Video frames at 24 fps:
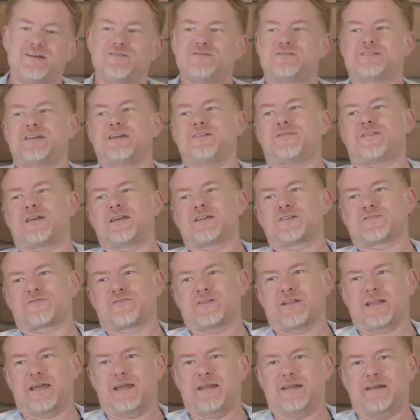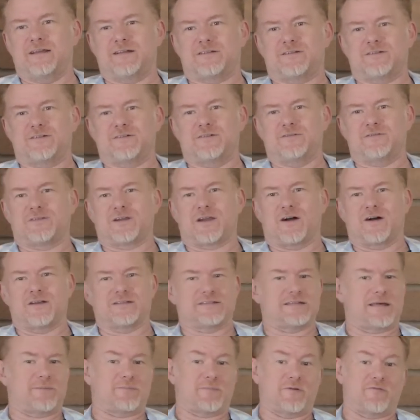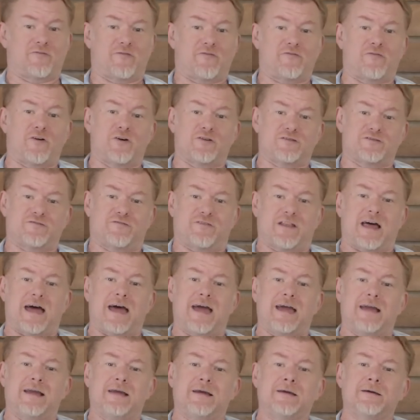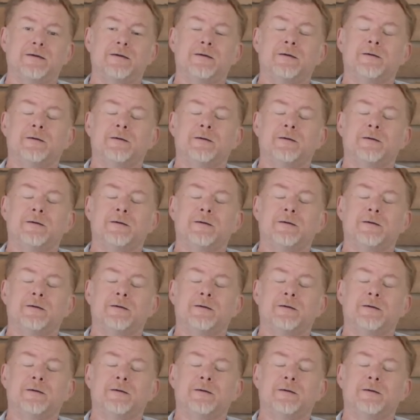You see things relating to the concept of a false flag,